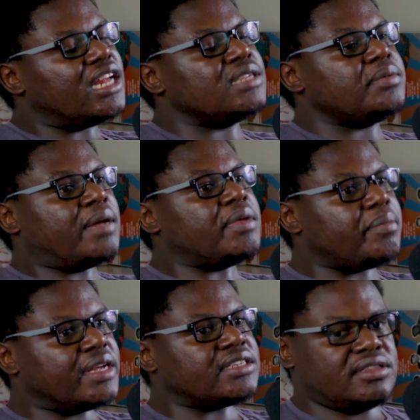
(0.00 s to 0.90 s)
And it's
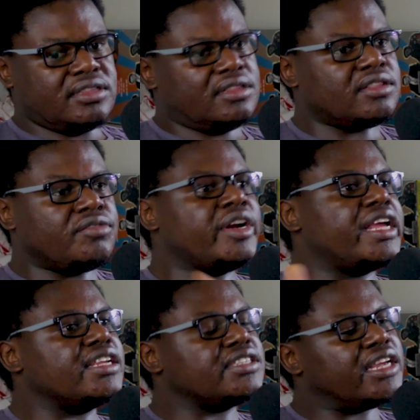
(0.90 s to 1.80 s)
becoming better. The
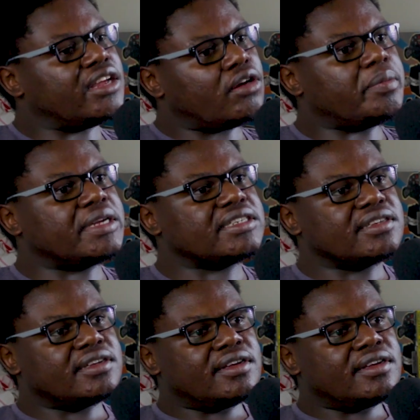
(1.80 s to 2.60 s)
rigging is getting a lot better.